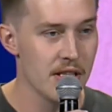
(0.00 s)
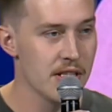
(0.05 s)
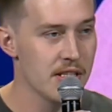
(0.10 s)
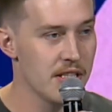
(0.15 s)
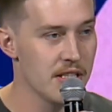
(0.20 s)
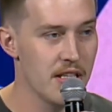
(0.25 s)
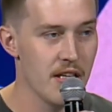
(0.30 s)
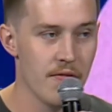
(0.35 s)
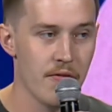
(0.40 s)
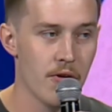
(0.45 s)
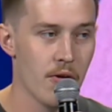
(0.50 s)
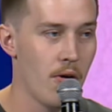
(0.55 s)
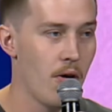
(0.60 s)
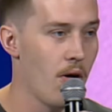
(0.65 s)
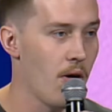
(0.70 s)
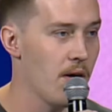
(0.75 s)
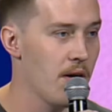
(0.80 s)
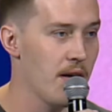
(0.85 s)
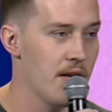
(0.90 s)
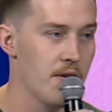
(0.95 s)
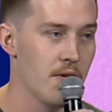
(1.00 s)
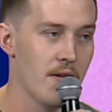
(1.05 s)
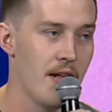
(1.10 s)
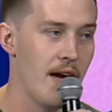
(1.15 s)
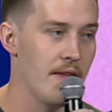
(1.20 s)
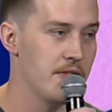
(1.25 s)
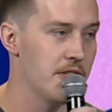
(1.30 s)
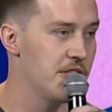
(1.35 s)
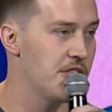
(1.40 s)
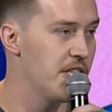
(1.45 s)
to give your heart and your
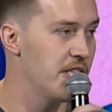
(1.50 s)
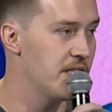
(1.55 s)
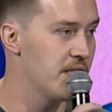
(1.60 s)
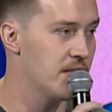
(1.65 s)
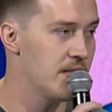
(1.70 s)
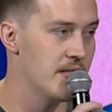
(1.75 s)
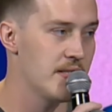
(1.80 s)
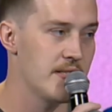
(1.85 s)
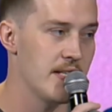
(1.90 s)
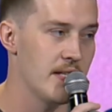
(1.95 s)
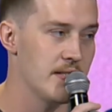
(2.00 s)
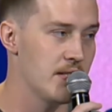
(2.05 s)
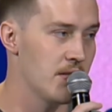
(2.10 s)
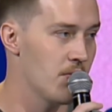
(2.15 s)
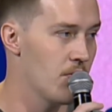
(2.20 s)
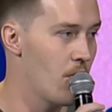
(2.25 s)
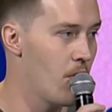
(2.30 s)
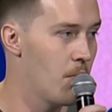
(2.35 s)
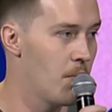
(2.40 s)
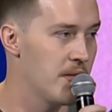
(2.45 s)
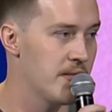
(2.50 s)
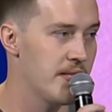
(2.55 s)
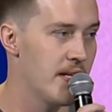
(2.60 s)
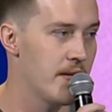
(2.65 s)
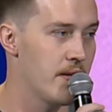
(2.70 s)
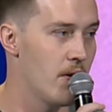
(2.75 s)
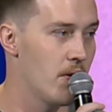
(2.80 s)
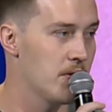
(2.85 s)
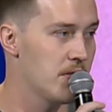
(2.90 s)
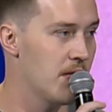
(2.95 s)
life to Jesus. It says in Romans
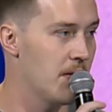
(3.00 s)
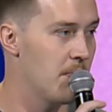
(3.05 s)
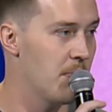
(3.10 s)
that those that